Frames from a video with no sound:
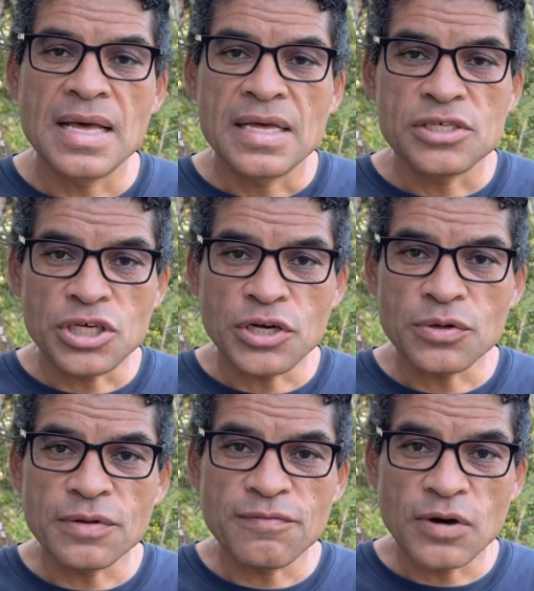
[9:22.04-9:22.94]

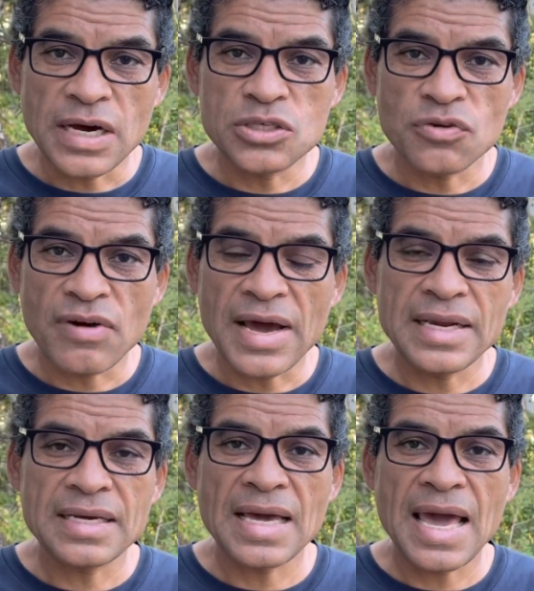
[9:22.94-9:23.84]
schedule for her to ride,
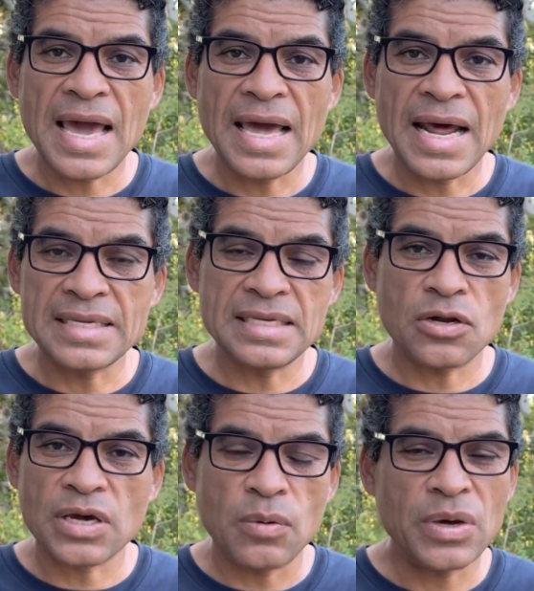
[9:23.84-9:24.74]
and I said,
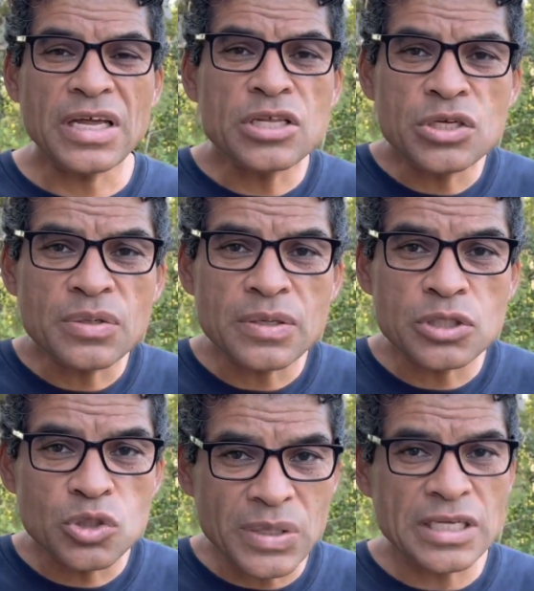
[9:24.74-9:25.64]
okay, we're going to do
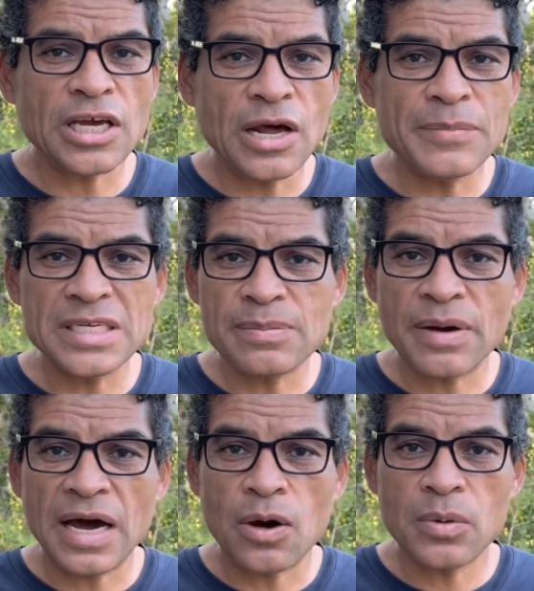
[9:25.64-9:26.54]
20 kilometers per
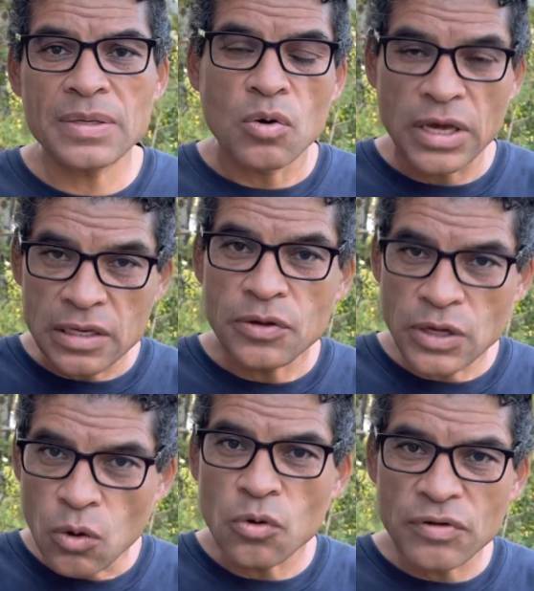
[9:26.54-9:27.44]
hour, including
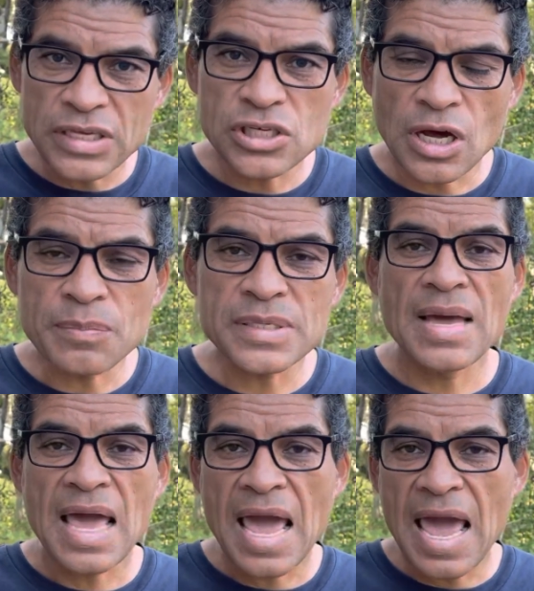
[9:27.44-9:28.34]
all rest stops,
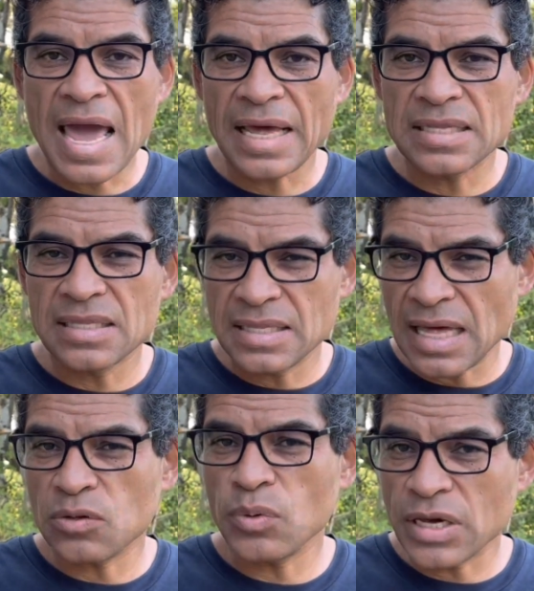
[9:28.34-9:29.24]
and
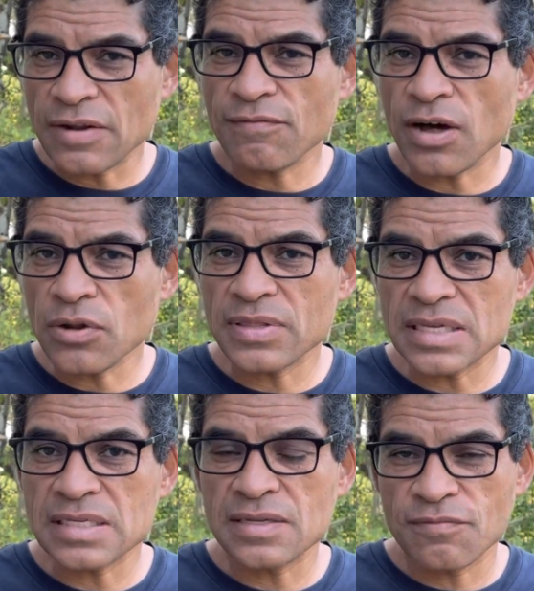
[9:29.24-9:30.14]
that we're going to follow
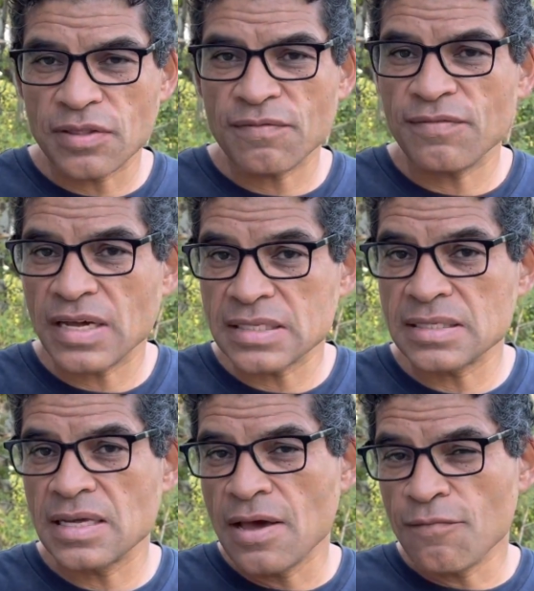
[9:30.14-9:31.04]
this for the
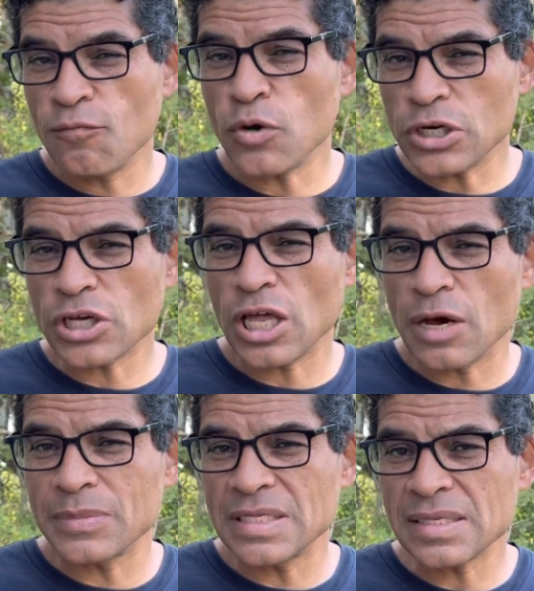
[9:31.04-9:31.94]
first 400
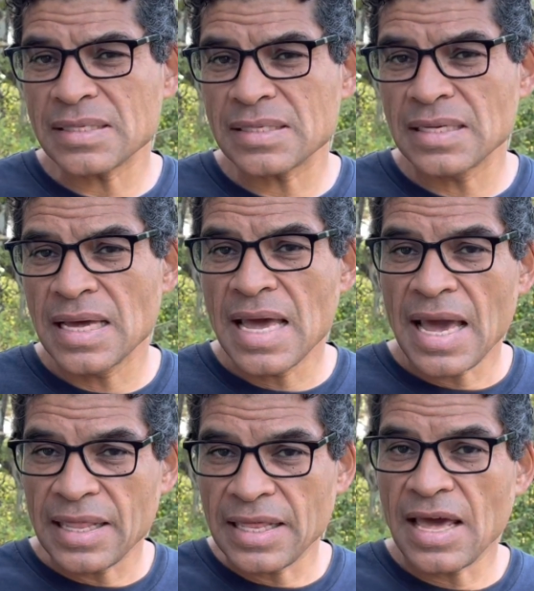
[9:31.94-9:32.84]
kilometers
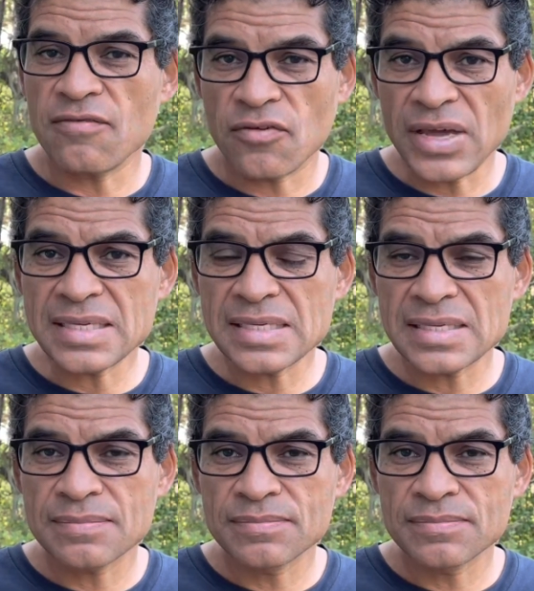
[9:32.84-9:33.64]
and then have a rest.